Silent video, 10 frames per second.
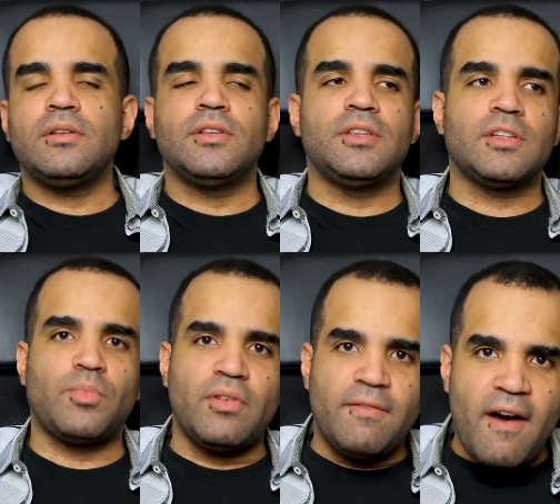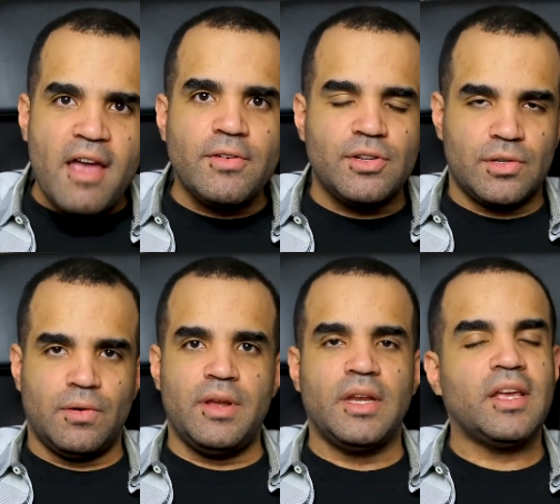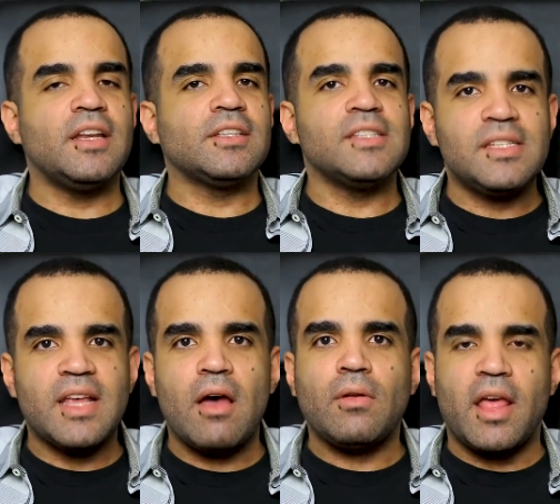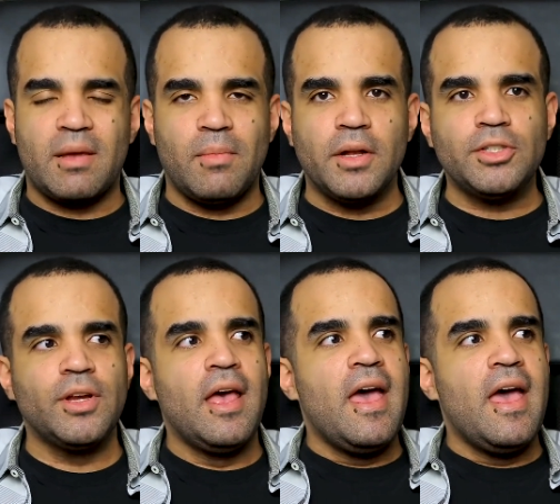to the 6.5 inch screen, again, it doesn't sound like much.